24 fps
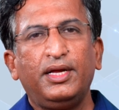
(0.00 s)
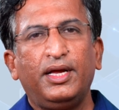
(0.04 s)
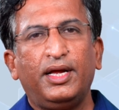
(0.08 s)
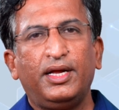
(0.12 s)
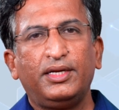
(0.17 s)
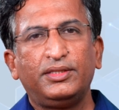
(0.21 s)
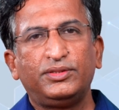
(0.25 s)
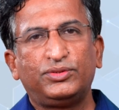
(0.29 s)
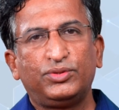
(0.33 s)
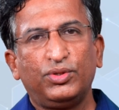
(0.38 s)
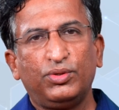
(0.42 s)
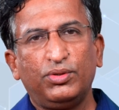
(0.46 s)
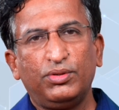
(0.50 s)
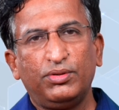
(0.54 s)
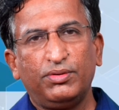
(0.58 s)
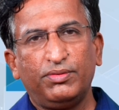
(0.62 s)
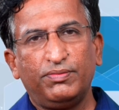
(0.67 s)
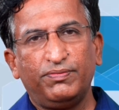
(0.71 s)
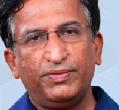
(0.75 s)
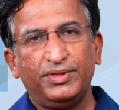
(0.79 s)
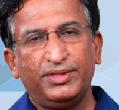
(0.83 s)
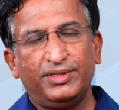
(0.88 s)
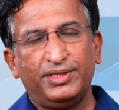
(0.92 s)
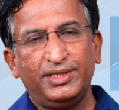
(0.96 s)
And so,
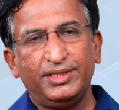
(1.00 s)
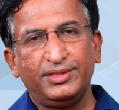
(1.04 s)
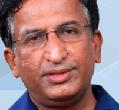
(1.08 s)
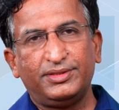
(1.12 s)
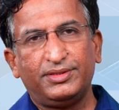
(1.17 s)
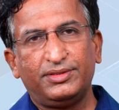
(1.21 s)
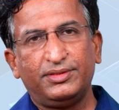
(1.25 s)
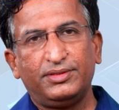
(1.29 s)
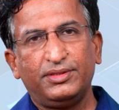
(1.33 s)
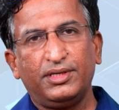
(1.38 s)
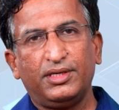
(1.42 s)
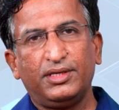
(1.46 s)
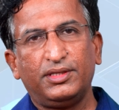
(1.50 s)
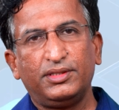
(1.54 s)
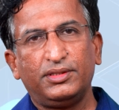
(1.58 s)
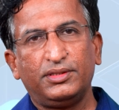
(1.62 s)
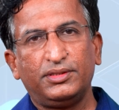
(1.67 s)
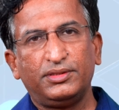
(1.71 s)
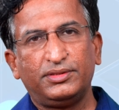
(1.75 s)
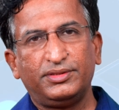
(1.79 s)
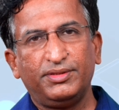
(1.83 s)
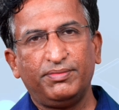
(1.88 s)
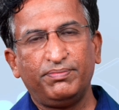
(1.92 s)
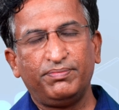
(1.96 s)
with this uh,
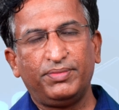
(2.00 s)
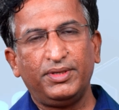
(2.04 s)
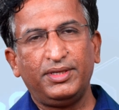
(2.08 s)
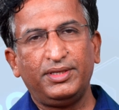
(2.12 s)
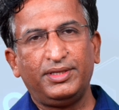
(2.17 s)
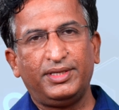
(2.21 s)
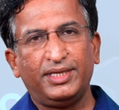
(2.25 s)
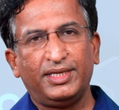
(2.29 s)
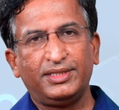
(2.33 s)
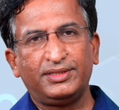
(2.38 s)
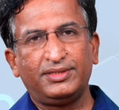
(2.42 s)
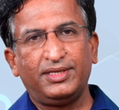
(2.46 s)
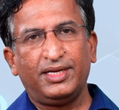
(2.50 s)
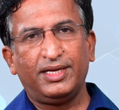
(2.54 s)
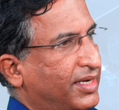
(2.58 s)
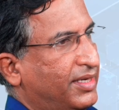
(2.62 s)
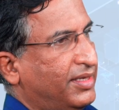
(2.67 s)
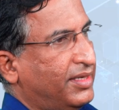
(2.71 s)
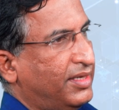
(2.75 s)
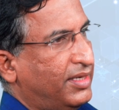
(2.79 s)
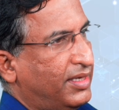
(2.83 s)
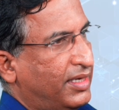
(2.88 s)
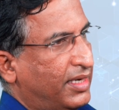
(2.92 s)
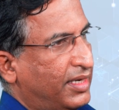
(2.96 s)
simple test, like
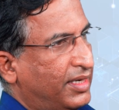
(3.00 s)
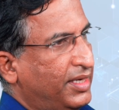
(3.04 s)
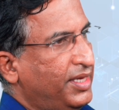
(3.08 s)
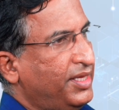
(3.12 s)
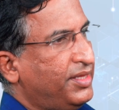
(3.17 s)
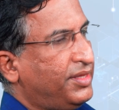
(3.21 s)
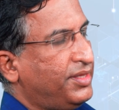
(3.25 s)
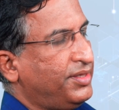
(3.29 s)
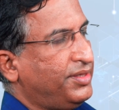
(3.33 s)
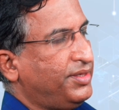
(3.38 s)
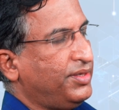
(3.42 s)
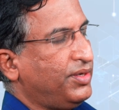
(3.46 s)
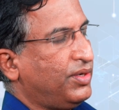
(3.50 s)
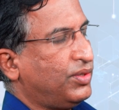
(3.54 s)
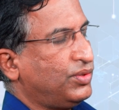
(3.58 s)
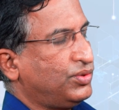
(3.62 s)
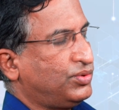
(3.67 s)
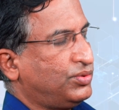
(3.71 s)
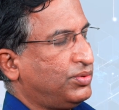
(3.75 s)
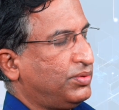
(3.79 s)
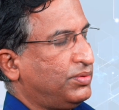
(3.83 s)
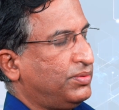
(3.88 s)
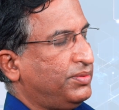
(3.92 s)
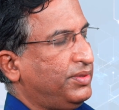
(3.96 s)
an ECG
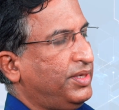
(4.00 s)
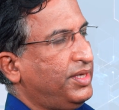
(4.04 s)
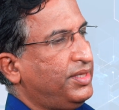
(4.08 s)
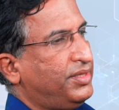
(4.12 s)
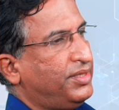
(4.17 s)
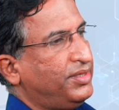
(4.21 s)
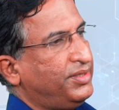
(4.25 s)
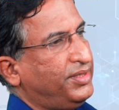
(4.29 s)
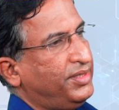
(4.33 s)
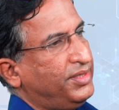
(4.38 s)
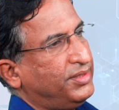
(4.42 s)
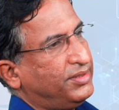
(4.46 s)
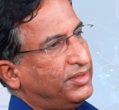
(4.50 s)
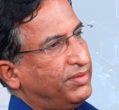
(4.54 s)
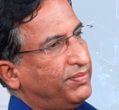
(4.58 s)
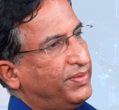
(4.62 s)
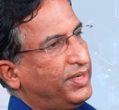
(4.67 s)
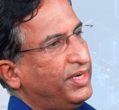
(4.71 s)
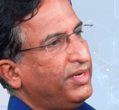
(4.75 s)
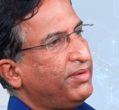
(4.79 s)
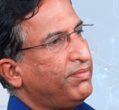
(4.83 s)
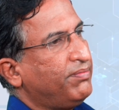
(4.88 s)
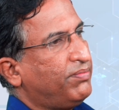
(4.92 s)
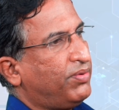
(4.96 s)
also, ECG is a
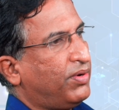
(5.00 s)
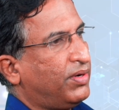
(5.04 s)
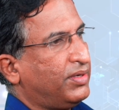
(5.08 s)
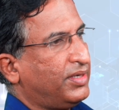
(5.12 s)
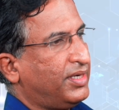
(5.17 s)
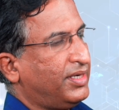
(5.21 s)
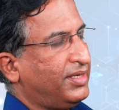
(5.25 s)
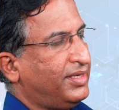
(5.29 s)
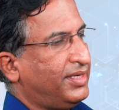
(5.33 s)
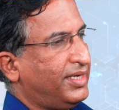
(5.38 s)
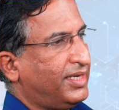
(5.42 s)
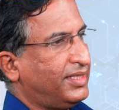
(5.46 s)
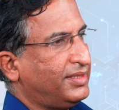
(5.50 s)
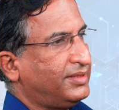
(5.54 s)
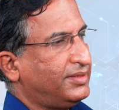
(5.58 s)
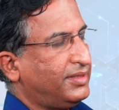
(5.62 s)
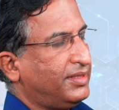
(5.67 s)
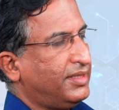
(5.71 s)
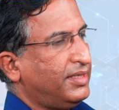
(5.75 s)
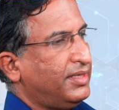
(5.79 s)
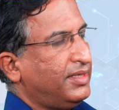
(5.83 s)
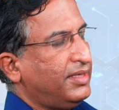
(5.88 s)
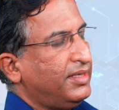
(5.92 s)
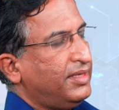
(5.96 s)
very important test.
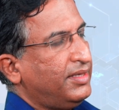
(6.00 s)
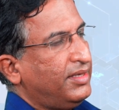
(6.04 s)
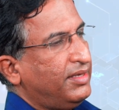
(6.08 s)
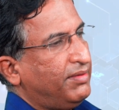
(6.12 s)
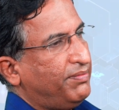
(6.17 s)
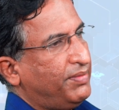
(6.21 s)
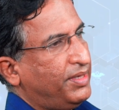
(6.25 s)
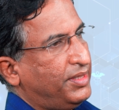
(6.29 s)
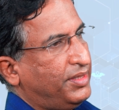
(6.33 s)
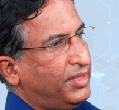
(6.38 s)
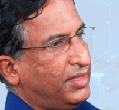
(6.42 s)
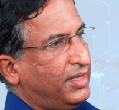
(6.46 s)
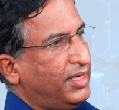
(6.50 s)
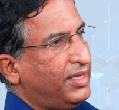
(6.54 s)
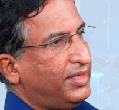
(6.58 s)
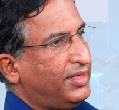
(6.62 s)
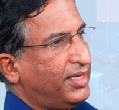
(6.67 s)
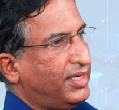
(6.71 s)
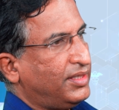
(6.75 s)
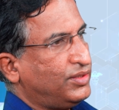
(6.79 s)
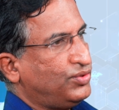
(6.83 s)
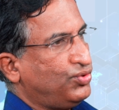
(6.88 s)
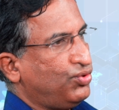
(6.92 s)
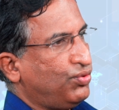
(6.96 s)
Basically,
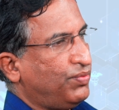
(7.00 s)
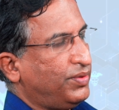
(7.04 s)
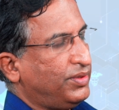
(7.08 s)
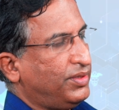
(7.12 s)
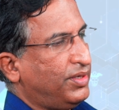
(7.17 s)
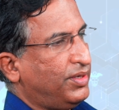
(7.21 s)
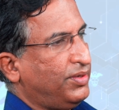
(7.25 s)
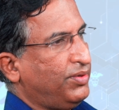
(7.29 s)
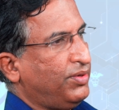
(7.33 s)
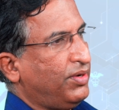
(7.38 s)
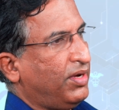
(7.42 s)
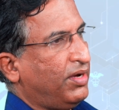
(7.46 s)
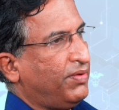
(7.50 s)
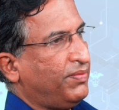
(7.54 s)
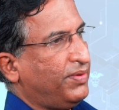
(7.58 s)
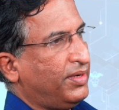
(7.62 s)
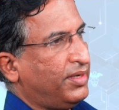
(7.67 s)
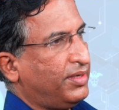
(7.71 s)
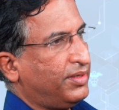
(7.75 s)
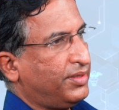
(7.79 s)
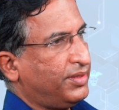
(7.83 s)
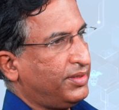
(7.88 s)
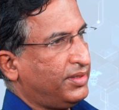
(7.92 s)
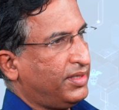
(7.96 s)
tells you whether you have
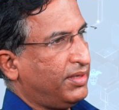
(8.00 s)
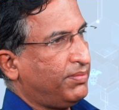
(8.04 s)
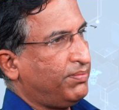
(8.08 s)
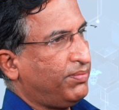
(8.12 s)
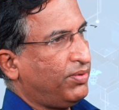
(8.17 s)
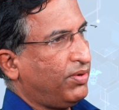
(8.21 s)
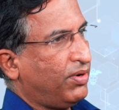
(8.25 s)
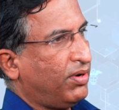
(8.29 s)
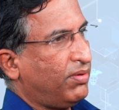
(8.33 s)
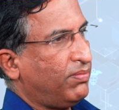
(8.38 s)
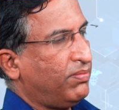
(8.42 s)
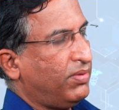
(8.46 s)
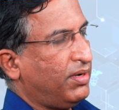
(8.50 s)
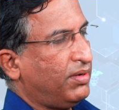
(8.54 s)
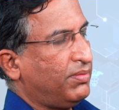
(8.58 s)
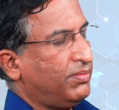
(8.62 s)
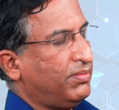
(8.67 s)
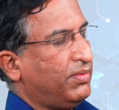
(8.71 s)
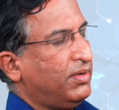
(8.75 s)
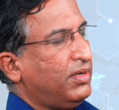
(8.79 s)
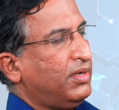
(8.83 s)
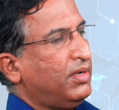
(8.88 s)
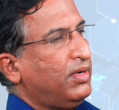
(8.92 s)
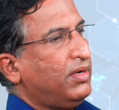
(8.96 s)
a rhythm problem
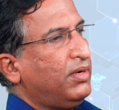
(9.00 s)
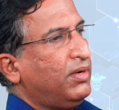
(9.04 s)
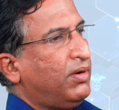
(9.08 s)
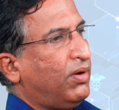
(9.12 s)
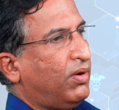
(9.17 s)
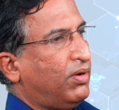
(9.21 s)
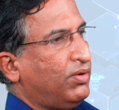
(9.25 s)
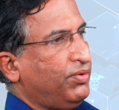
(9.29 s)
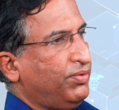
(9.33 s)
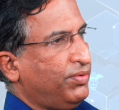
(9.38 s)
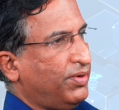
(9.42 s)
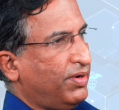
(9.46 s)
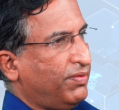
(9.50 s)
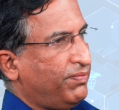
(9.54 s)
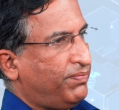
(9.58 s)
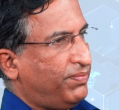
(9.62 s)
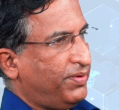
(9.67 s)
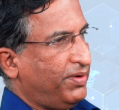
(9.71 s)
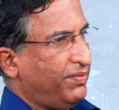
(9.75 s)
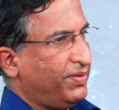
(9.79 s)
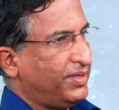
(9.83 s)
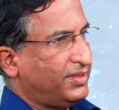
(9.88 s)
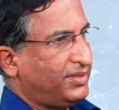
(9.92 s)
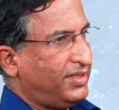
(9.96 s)
or you have
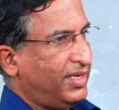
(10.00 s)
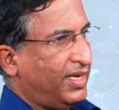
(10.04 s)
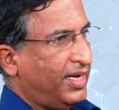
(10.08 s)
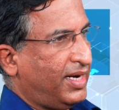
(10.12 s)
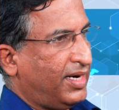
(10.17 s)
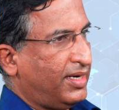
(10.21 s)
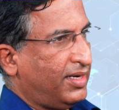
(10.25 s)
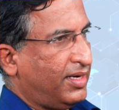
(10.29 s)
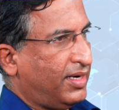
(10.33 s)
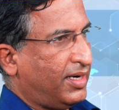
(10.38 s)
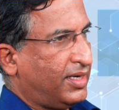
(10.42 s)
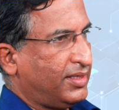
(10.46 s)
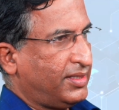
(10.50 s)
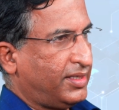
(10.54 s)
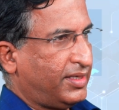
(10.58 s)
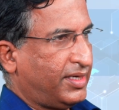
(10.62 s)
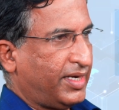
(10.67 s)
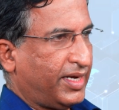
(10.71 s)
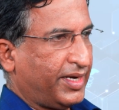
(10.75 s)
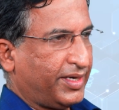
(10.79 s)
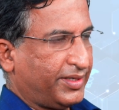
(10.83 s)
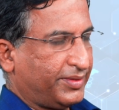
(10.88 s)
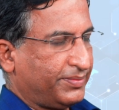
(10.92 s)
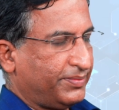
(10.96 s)
previously had a heart
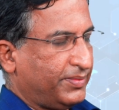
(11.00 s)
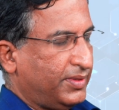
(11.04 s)
attack.